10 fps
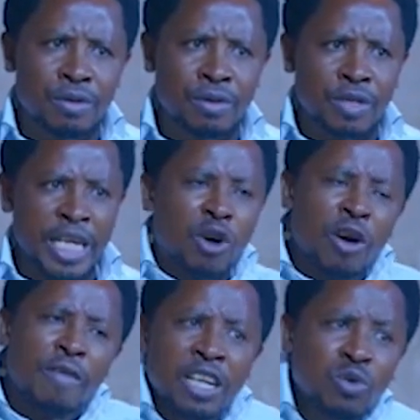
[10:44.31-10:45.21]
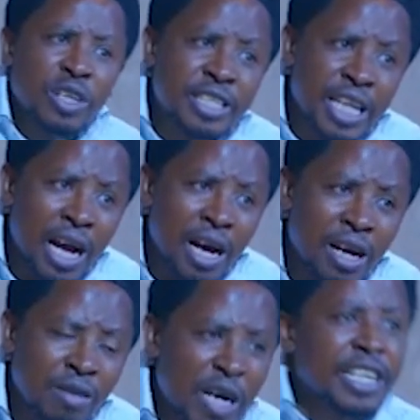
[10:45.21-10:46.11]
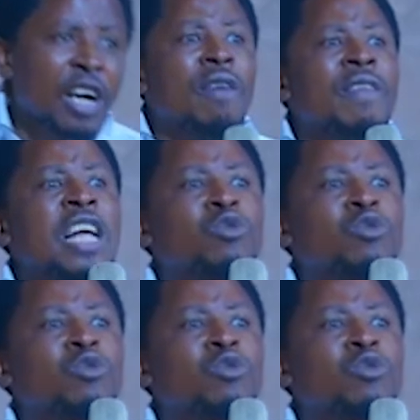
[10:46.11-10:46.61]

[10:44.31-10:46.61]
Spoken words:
The covenant was there, but the covenant was